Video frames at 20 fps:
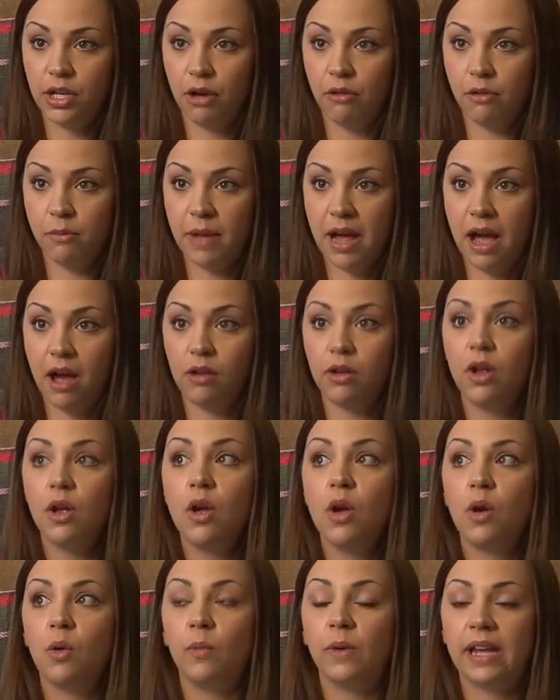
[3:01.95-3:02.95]
know about.
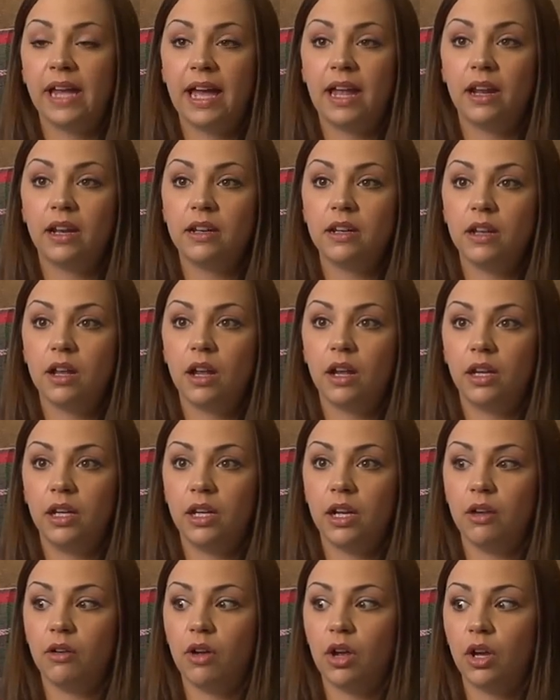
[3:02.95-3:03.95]
We had,
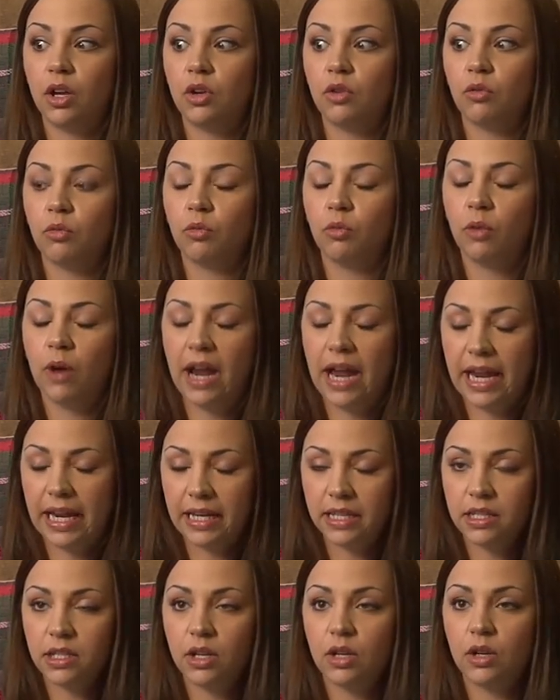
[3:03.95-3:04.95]
a
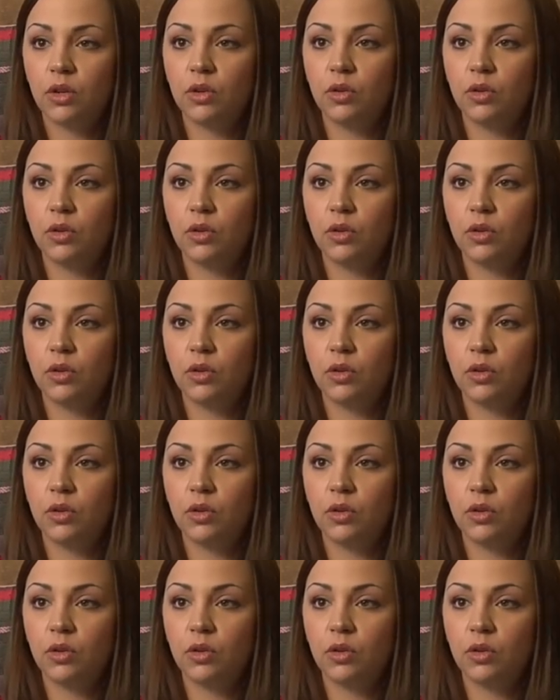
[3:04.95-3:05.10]
great